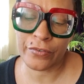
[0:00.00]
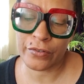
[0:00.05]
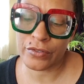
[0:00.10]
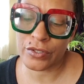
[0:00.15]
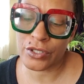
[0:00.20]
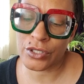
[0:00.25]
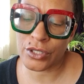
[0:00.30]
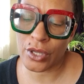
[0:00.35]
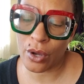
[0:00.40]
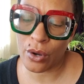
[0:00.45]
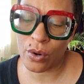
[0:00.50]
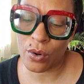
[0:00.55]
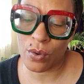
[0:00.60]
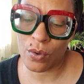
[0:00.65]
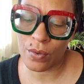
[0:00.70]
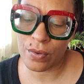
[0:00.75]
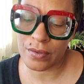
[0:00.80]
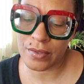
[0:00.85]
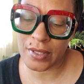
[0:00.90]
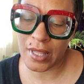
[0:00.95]

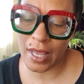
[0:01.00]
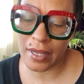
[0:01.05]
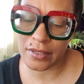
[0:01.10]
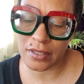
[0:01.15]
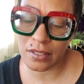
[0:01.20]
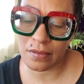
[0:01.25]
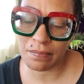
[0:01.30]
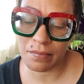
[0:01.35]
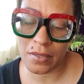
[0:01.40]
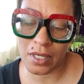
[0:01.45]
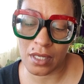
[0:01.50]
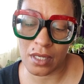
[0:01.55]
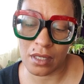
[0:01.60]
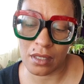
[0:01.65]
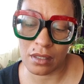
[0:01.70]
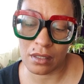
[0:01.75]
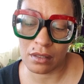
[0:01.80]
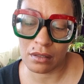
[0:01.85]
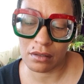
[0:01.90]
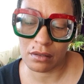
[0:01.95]
So that to
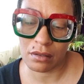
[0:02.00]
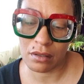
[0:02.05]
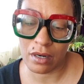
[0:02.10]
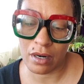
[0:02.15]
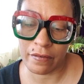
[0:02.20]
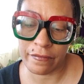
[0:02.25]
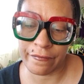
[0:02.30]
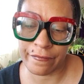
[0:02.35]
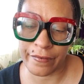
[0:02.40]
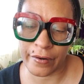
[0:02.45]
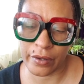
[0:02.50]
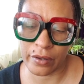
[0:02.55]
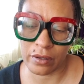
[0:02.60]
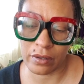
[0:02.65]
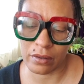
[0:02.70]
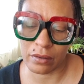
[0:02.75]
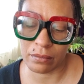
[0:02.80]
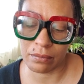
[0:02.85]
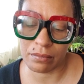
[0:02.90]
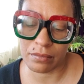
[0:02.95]
me
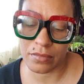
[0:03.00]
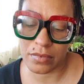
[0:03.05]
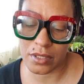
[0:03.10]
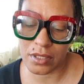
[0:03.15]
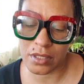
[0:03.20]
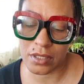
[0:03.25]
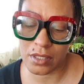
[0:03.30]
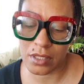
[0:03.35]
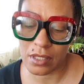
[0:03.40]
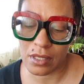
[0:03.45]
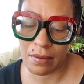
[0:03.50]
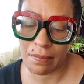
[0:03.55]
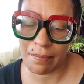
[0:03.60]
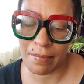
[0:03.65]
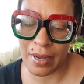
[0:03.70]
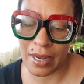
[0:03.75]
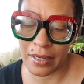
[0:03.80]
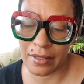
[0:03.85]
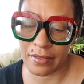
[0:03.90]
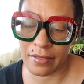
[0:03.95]
affirms
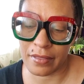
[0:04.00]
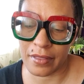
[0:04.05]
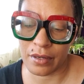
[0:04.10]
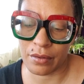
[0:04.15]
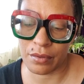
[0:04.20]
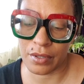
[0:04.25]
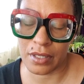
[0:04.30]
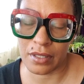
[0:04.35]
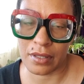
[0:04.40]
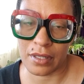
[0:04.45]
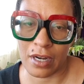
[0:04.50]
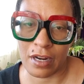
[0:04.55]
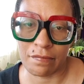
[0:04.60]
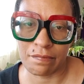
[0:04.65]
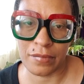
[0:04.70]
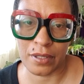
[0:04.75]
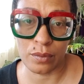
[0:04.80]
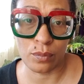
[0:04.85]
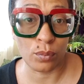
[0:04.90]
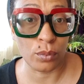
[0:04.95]
my theory that I've
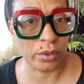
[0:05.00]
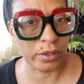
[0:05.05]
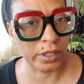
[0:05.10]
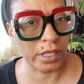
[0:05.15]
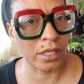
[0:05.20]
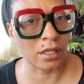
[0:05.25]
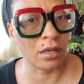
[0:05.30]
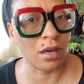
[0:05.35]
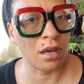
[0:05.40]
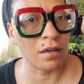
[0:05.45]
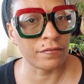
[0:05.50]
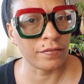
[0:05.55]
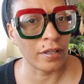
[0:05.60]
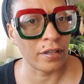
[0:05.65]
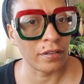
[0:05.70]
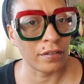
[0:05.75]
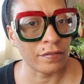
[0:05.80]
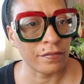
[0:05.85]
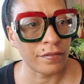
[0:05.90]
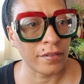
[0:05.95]
been working off
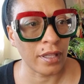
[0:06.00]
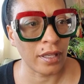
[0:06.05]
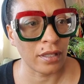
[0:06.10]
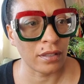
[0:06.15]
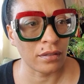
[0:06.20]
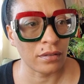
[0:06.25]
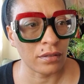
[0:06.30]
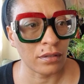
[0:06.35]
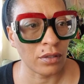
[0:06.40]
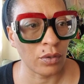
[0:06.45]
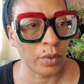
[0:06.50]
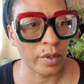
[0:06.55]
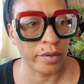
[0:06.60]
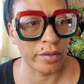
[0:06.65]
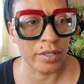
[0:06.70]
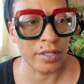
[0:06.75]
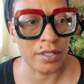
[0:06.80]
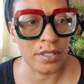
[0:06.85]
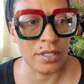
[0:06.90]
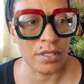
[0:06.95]
of, that
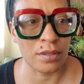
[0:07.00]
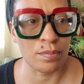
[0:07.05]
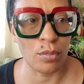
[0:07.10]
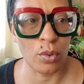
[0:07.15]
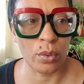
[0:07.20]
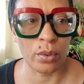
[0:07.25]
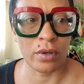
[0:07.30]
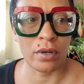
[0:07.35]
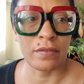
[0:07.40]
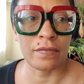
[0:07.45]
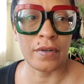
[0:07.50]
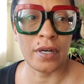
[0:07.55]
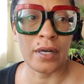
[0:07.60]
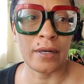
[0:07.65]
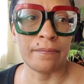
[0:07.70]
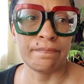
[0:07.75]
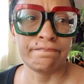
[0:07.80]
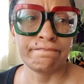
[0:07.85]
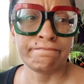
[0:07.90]
queerness is more of a,